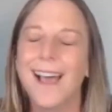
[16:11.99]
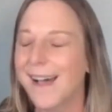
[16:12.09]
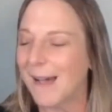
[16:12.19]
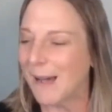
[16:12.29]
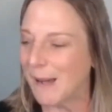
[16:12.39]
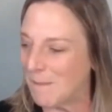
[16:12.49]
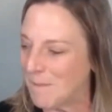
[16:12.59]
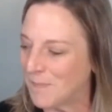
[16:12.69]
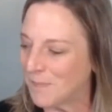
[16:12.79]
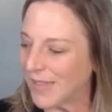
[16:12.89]

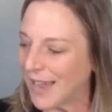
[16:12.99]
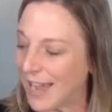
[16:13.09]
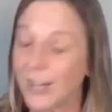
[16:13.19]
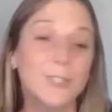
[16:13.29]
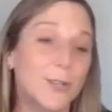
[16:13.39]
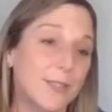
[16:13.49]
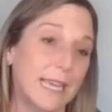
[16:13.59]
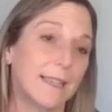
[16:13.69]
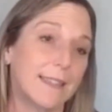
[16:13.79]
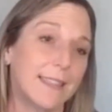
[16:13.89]
Um, I also
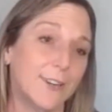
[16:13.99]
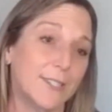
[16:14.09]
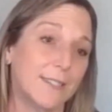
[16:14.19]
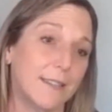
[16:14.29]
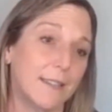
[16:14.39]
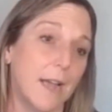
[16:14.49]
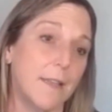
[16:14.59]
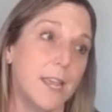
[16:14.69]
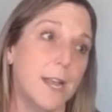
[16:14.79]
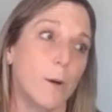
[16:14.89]
think there's,
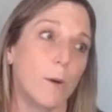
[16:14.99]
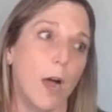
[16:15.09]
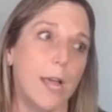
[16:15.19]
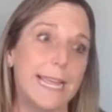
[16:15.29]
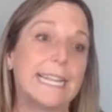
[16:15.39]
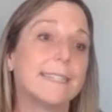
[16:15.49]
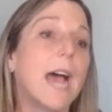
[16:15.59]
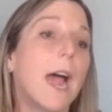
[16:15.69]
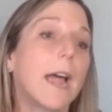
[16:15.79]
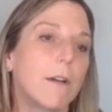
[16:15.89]
you know, an
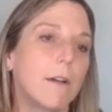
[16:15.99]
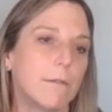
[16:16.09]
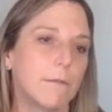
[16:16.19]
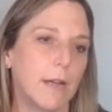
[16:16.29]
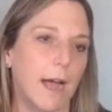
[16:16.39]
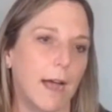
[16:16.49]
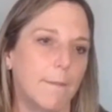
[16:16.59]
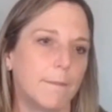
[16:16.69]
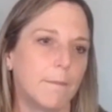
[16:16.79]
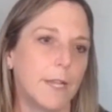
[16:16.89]
entire,
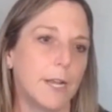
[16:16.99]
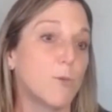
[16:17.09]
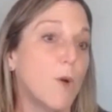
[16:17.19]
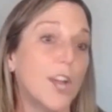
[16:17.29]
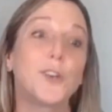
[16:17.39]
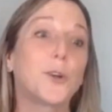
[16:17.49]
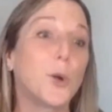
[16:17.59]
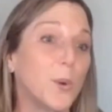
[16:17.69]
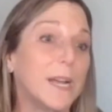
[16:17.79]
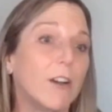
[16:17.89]
um, you know, rock your
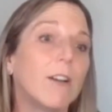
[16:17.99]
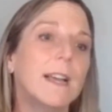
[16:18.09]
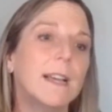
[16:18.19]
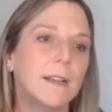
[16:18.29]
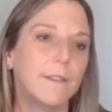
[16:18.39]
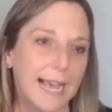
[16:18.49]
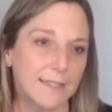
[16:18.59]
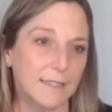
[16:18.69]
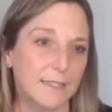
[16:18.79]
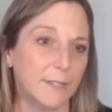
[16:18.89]
career
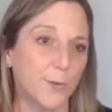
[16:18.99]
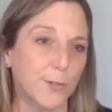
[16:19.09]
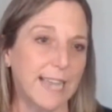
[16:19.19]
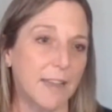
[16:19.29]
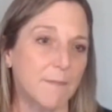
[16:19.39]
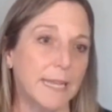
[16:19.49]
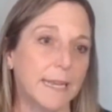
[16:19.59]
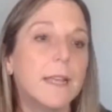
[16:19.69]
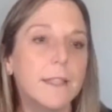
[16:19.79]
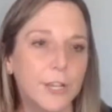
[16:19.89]
as a Salesforce admin.